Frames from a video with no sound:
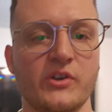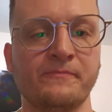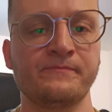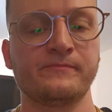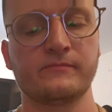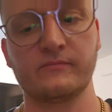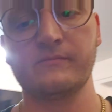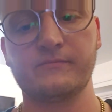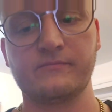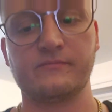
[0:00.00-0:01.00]
done.
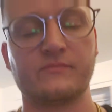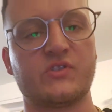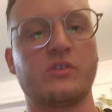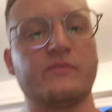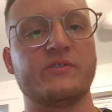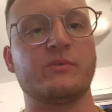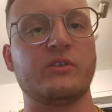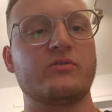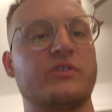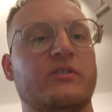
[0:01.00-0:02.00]
So this is what it
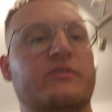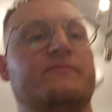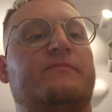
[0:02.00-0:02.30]
looks like.